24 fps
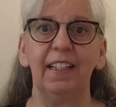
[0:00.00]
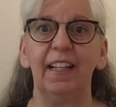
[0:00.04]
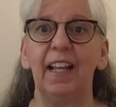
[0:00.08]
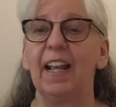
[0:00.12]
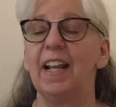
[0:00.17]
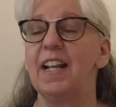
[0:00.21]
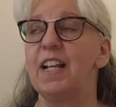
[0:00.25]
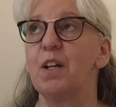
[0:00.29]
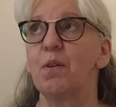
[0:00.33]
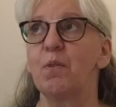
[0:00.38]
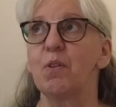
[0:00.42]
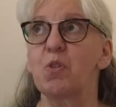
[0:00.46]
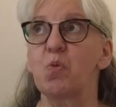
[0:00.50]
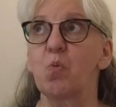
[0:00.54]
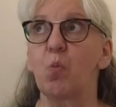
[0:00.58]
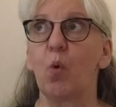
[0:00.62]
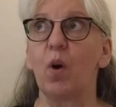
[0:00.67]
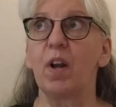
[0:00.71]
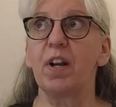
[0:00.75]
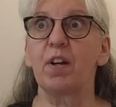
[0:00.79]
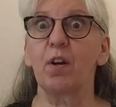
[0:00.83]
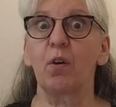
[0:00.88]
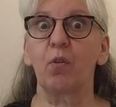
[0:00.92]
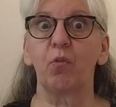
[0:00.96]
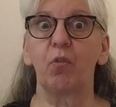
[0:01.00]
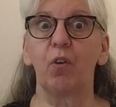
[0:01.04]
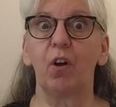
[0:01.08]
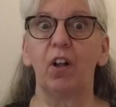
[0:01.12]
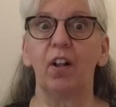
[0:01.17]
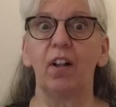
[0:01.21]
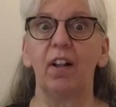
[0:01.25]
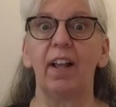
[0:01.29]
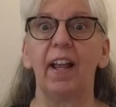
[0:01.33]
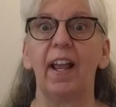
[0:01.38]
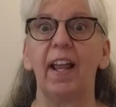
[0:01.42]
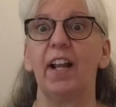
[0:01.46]
And it was
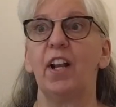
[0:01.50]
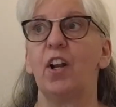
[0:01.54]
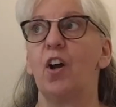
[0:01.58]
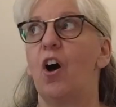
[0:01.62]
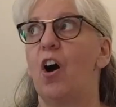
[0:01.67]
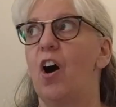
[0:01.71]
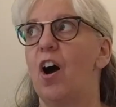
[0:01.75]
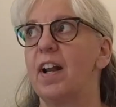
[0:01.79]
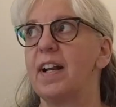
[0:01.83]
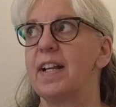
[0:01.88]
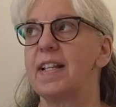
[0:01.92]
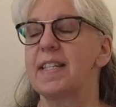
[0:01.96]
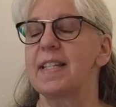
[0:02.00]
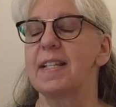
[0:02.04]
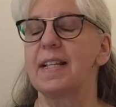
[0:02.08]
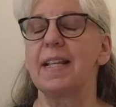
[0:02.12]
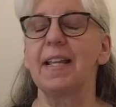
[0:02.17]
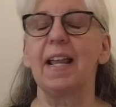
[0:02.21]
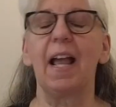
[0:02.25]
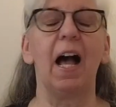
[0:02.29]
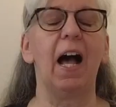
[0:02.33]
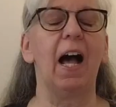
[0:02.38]
wonderful. And honestly,